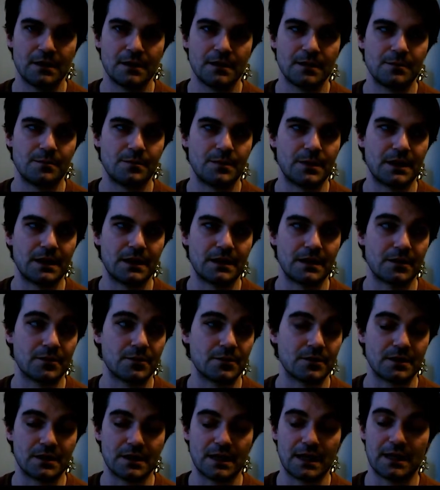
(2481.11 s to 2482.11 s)
But other
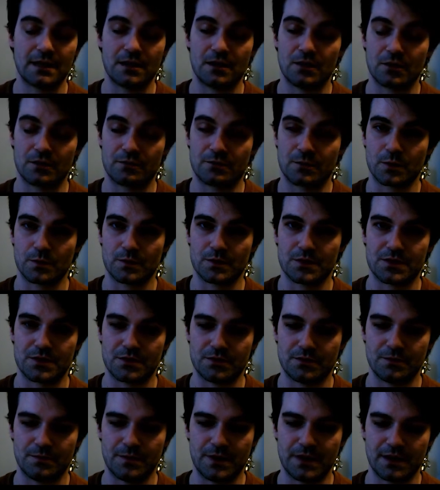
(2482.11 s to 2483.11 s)
than that, I'll look forward
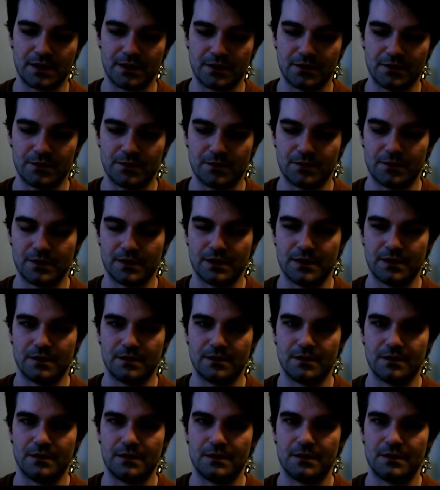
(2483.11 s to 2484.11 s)
to meeting you
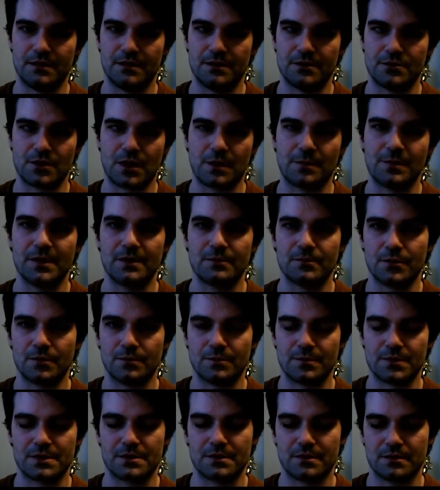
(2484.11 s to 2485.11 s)
in the drop-in
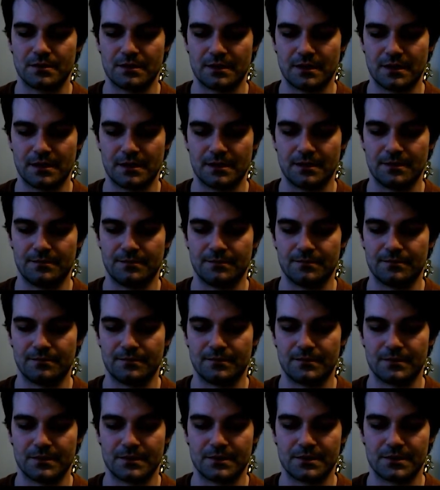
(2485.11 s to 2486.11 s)
rooms.
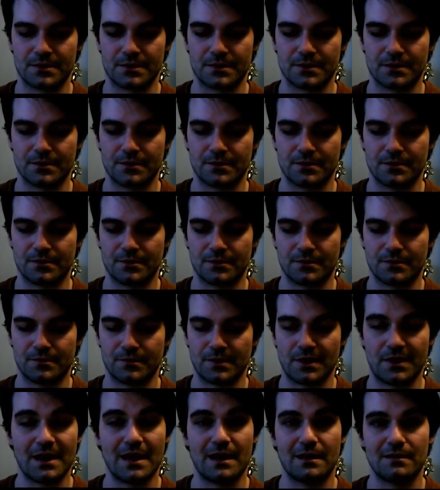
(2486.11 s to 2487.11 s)
So
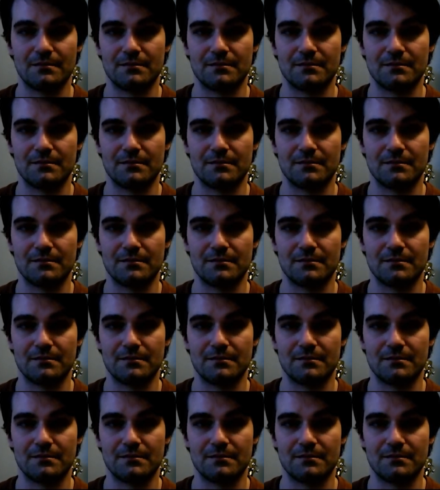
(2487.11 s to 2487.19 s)
with that,